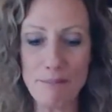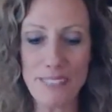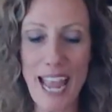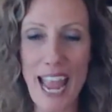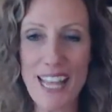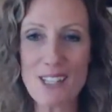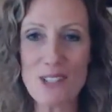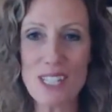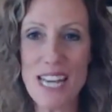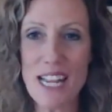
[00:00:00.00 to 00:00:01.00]
Okay, so
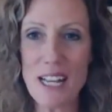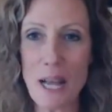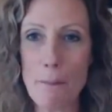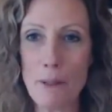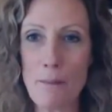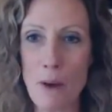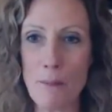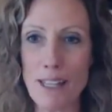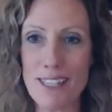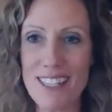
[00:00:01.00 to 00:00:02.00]
just take a couple of
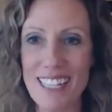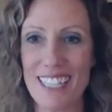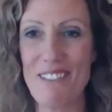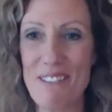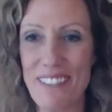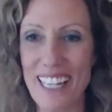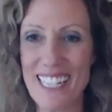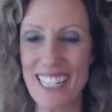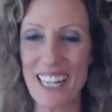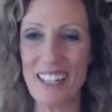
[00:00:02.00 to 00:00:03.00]
moments.
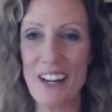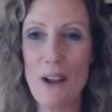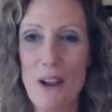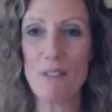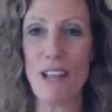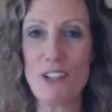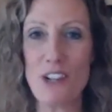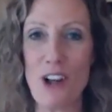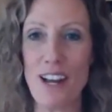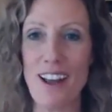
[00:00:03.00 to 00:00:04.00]
Reflection in, reflection
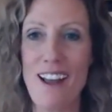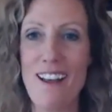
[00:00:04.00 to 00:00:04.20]
on.